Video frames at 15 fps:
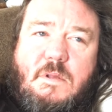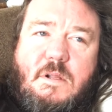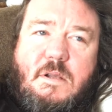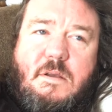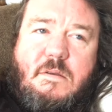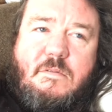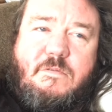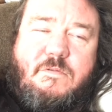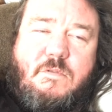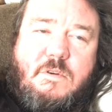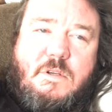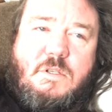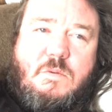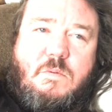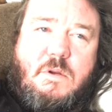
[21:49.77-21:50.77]
a uh,
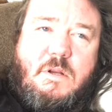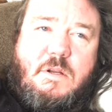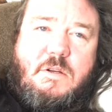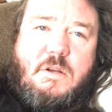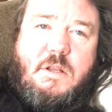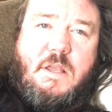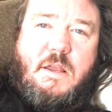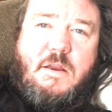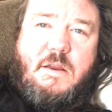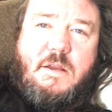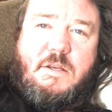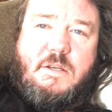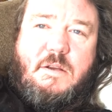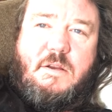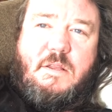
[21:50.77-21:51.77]
Forest Whitaker
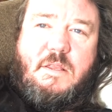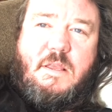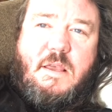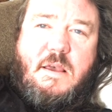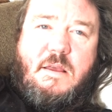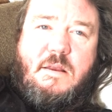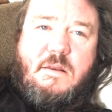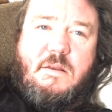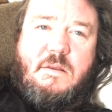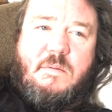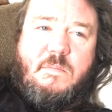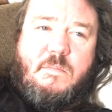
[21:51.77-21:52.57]
character at the end